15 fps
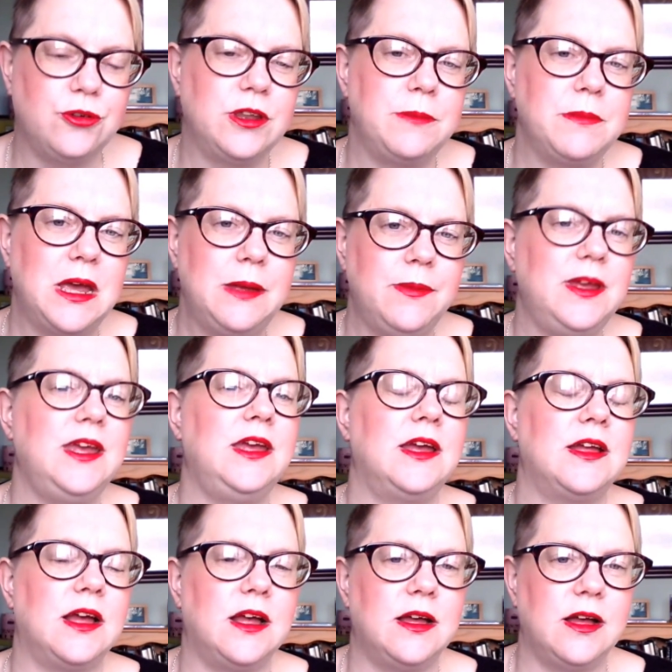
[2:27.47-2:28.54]
then maybe
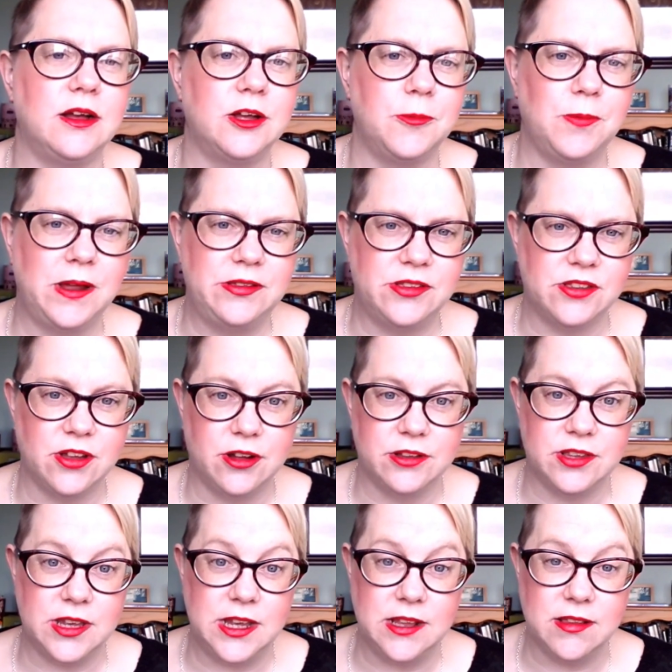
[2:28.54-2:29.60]
a good place to start
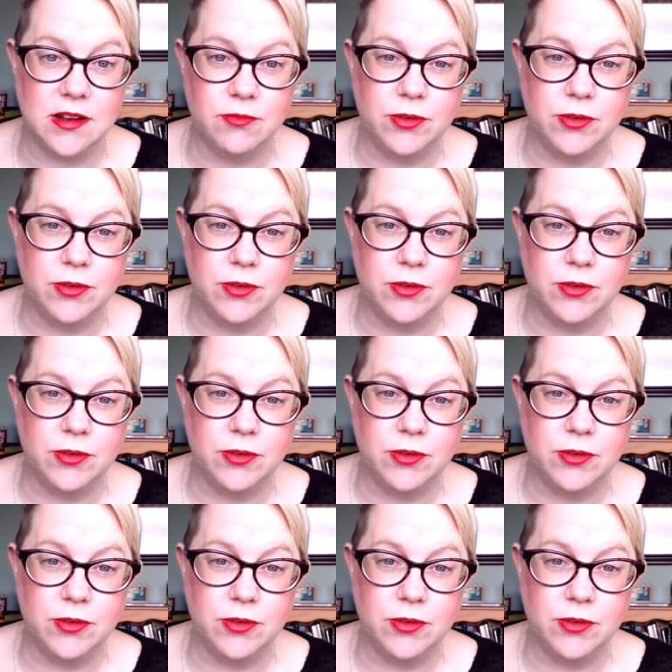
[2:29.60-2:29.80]
is